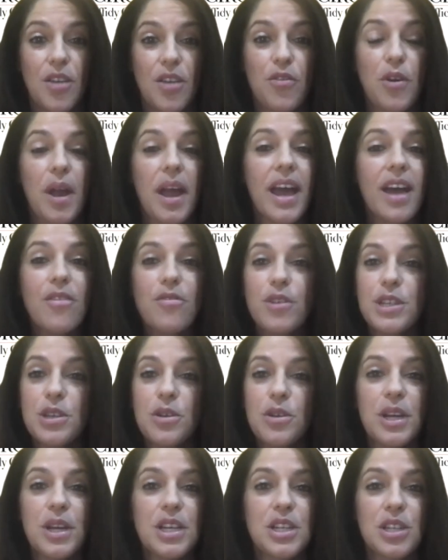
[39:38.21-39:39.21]
for every
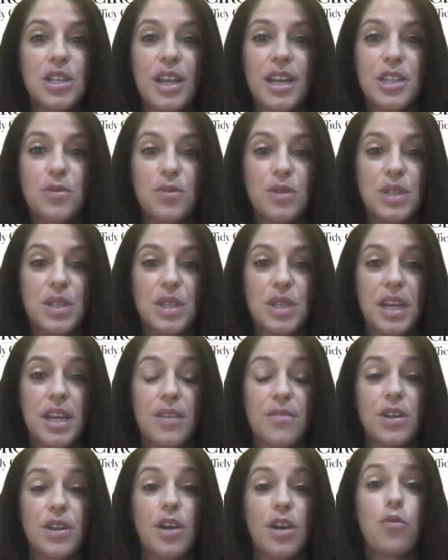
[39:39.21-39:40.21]
donation that's
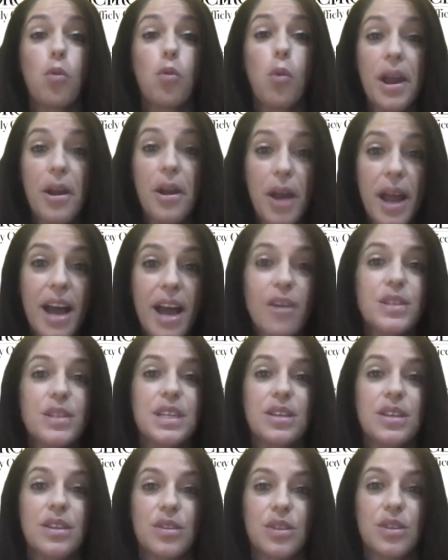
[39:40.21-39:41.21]
received of
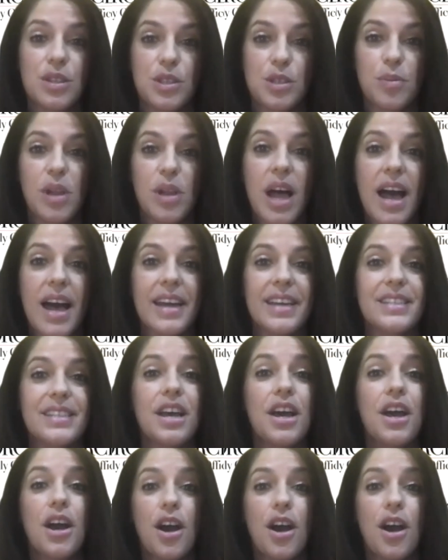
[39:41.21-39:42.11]
warehousing the supplies,